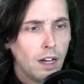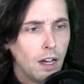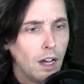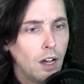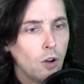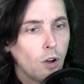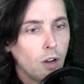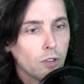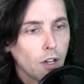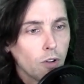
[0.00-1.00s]

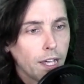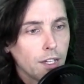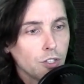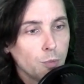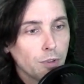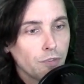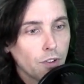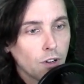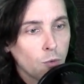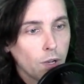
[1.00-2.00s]
Oh, okay. You
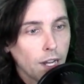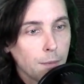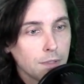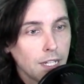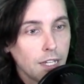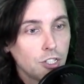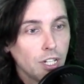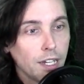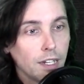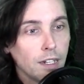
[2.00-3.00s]
prefer when I'm
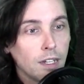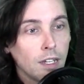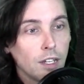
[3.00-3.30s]
teaching,